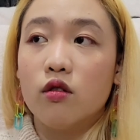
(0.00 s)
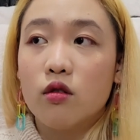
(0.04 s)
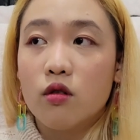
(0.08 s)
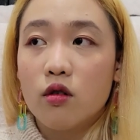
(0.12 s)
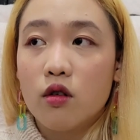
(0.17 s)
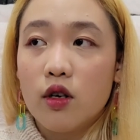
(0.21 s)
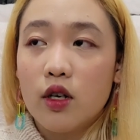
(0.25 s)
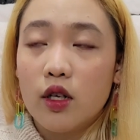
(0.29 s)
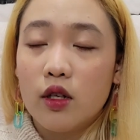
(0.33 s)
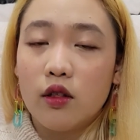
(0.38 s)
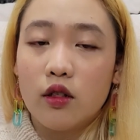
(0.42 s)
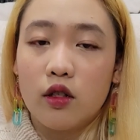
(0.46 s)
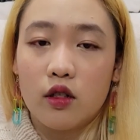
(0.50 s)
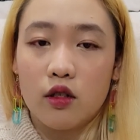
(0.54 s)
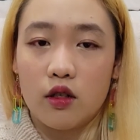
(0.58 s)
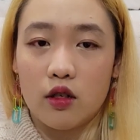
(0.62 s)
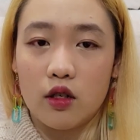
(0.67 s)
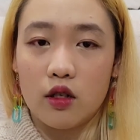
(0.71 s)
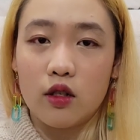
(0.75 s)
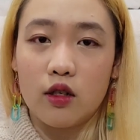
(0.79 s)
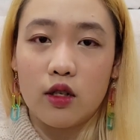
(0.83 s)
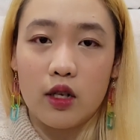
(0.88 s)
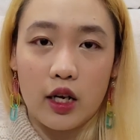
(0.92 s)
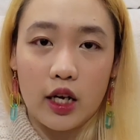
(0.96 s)
store, and
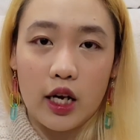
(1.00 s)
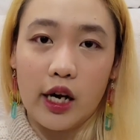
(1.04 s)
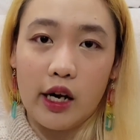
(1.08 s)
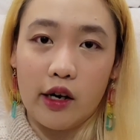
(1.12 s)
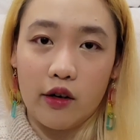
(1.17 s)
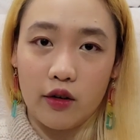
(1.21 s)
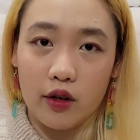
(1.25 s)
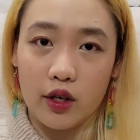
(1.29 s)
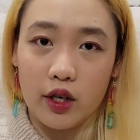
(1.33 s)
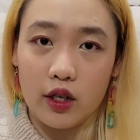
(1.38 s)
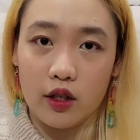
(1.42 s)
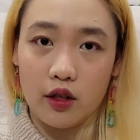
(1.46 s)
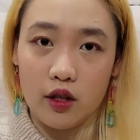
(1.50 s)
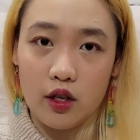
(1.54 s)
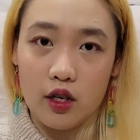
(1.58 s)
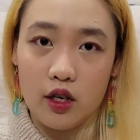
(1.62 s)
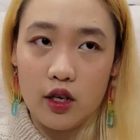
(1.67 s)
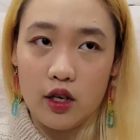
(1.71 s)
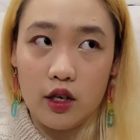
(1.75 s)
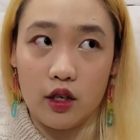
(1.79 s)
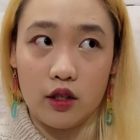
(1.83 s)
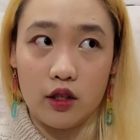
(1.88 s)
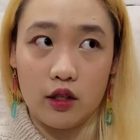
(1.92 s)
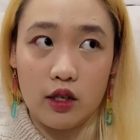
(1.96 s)
since they carry
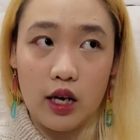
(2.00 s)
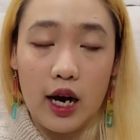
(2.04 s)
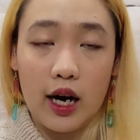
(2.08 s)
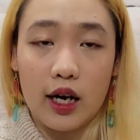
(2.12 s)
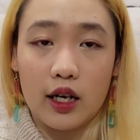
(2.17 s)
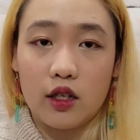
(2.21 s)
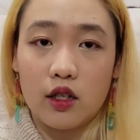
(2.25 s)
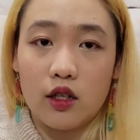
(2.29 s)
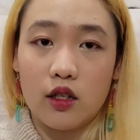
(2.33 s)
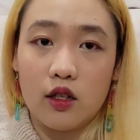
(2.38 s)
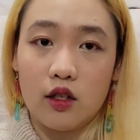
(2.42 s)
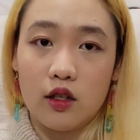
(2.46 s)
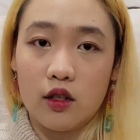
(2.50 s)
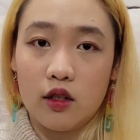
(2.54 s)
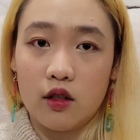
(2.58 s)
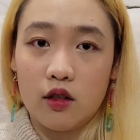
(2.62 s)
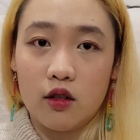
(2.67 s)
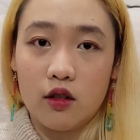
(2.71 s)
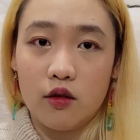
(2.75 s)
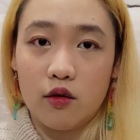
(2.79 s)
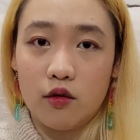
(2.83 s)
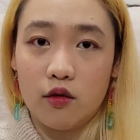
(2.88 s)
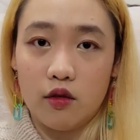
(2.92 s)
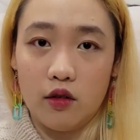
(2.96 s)
the exact
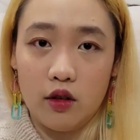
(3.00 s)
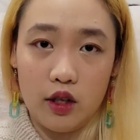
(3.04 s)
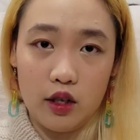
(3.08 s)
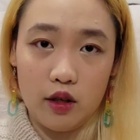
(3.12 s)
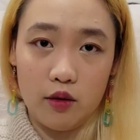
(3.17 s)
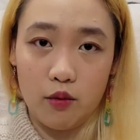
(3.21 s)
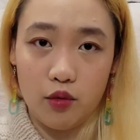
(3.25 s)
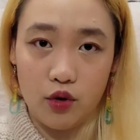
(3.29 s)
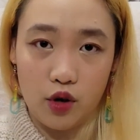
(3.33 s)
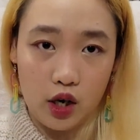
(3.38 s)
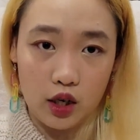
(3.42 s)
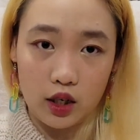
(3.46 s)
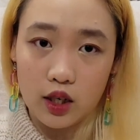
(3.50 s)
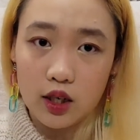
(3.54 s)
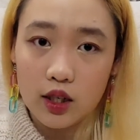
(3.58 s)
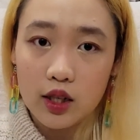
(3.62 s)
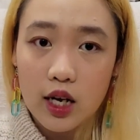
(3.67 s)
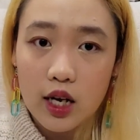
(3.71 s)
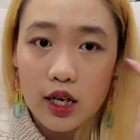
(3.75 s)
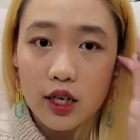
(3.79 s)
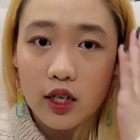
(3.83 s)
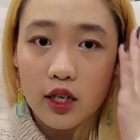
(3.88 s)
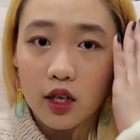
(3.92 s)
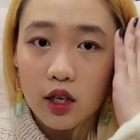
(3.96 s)
product
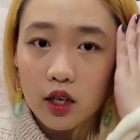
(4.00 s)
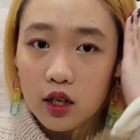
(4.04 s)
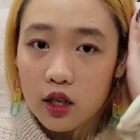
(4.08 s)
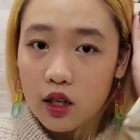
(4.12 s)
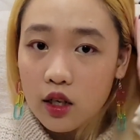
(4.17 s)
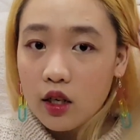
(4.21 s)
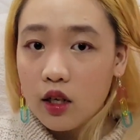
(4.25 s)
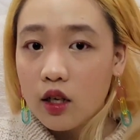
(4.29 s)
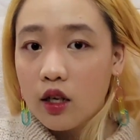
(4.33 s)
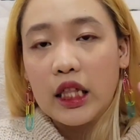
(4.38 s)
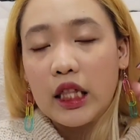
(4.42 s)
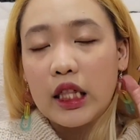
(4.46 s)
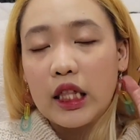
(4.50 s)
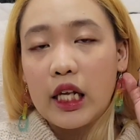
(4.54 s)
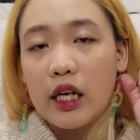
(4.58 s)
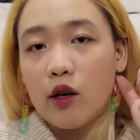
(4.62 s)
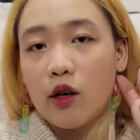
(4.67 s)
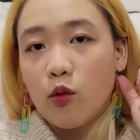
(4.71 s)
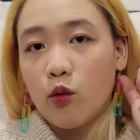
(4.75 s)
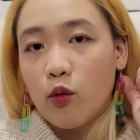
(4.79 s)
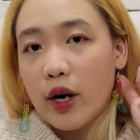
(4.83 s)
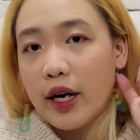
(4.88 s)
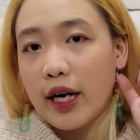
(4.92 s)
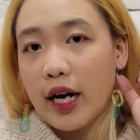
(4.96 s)
line, they
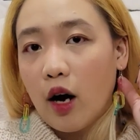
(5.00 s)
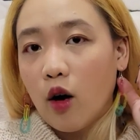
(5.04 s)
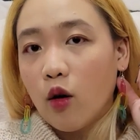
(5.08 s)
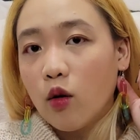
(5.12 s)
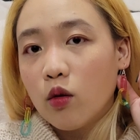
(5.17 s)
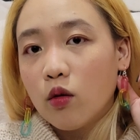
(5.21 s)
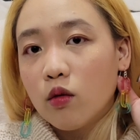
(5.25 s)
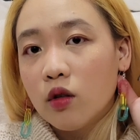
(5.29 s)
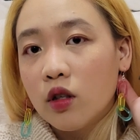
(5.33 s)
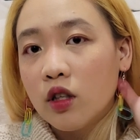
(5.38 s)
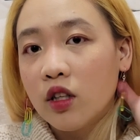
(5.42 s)
ran out.